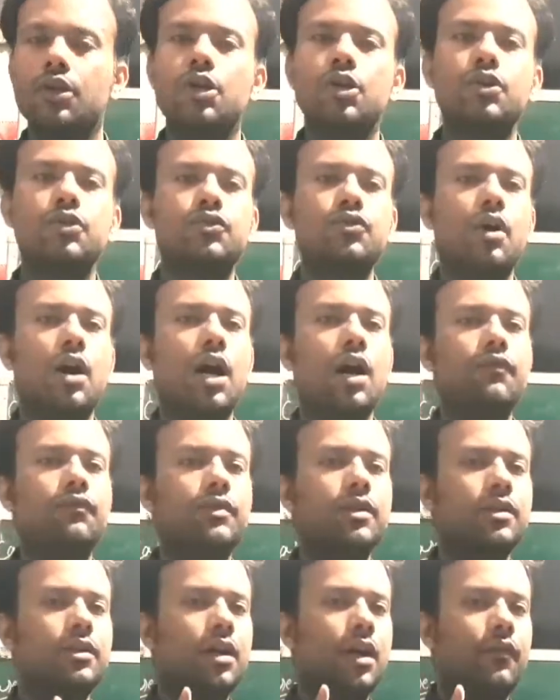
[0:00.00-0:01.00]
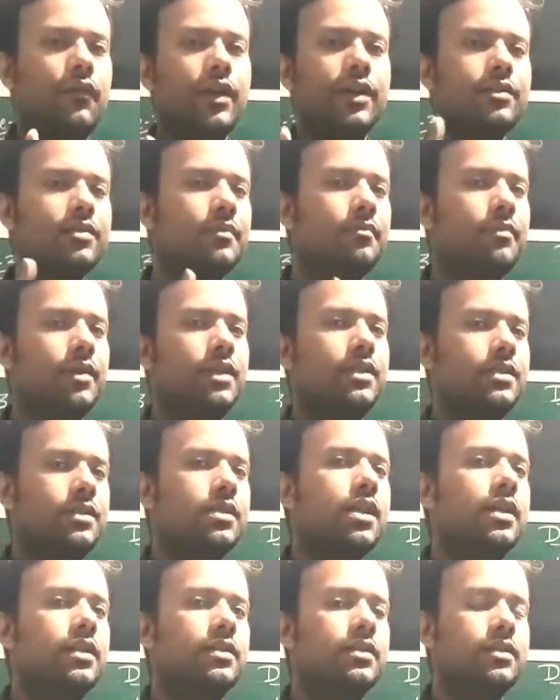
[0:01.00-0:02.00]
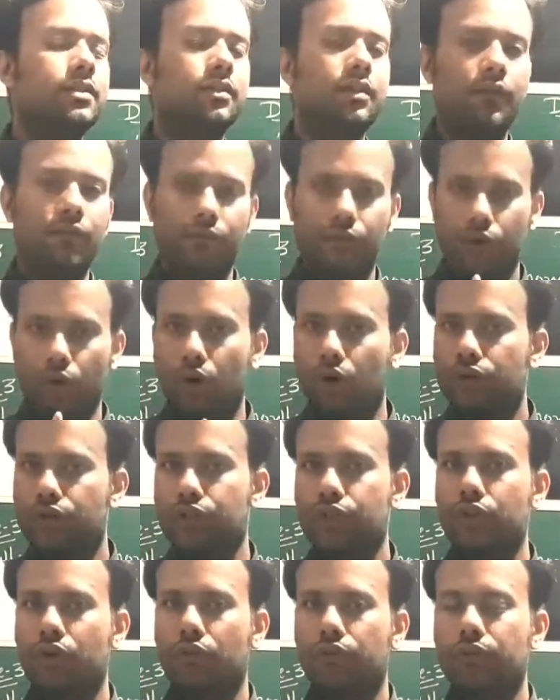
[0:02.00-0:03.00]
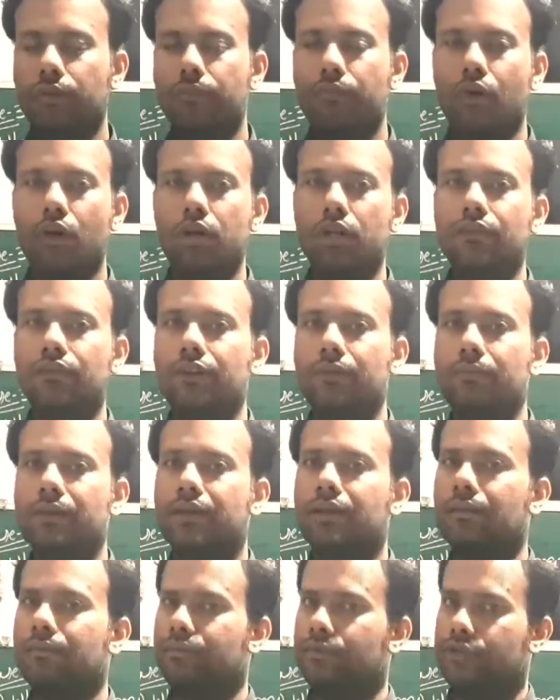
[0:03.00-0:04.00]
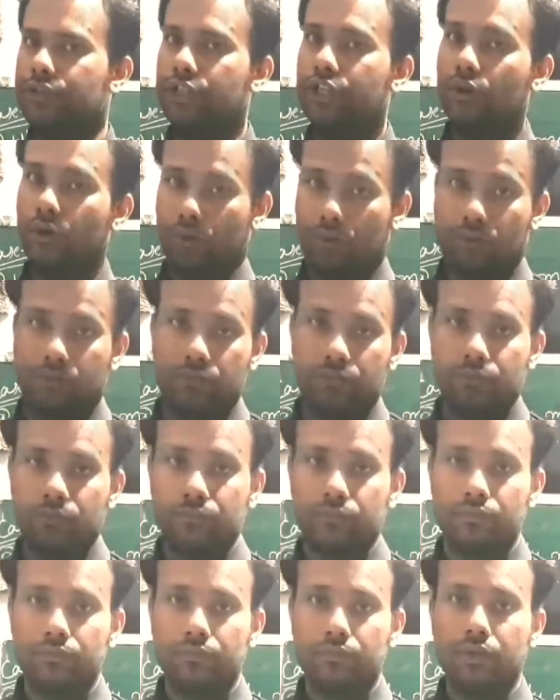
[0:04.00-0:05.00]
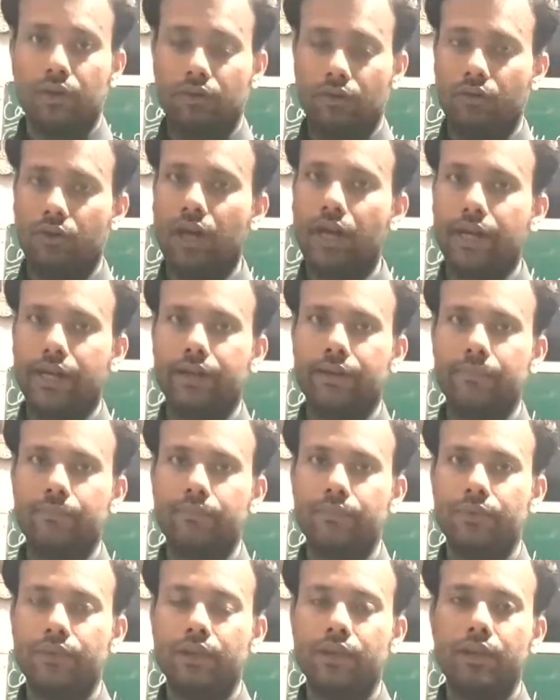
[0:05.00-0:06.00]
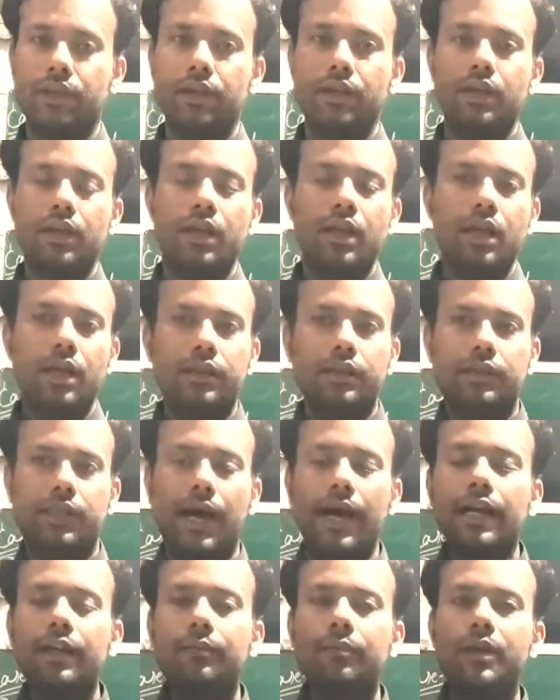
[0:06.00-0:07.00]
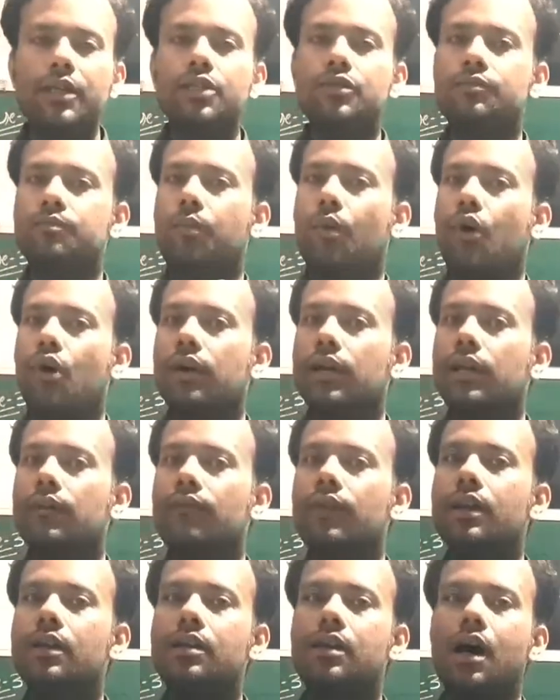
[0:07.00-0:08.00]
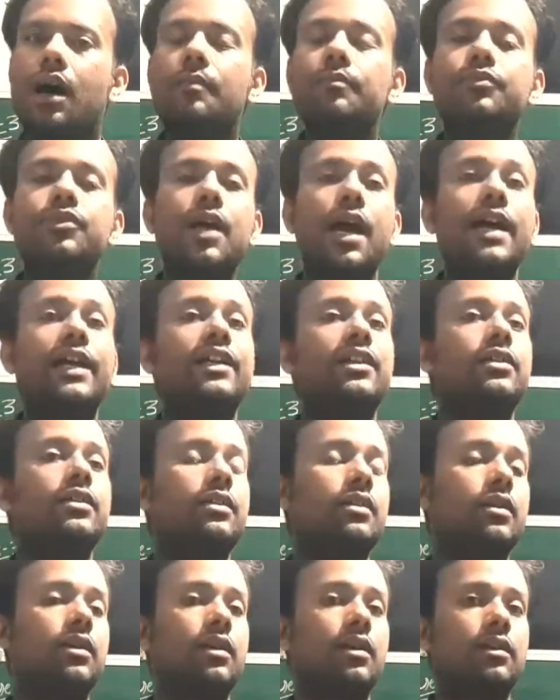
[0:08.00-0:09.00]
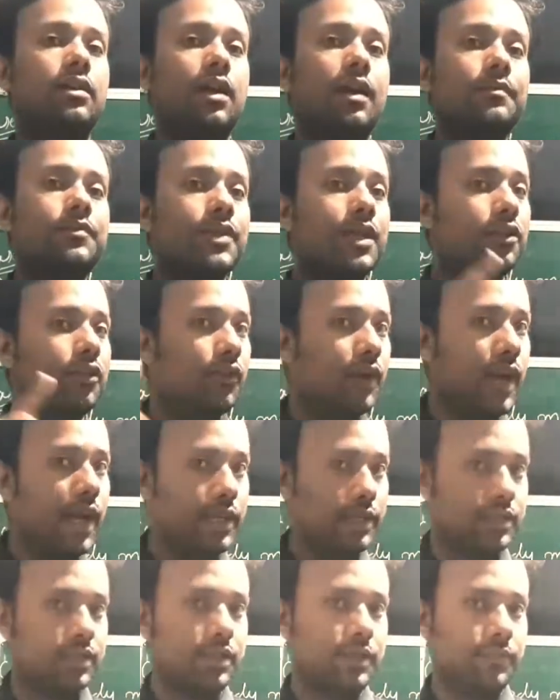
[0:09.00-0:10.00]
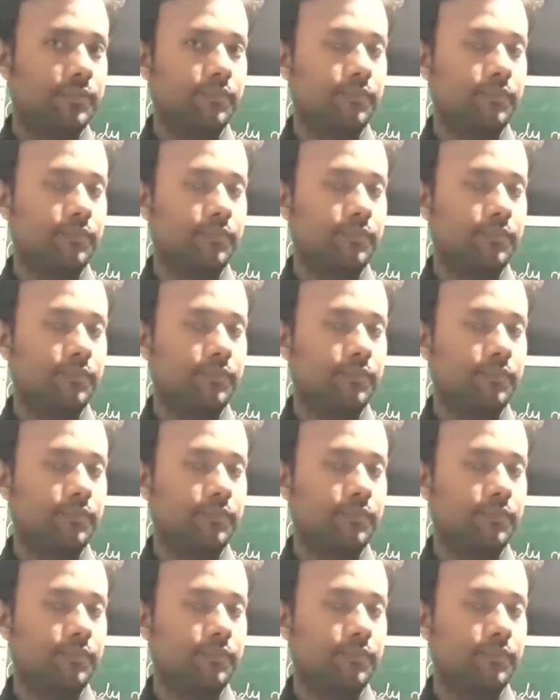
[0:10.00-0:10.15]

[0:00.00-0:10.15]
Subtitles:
So after covering some distance, the velocity of the body will become zero, right? That means body will comes at rest.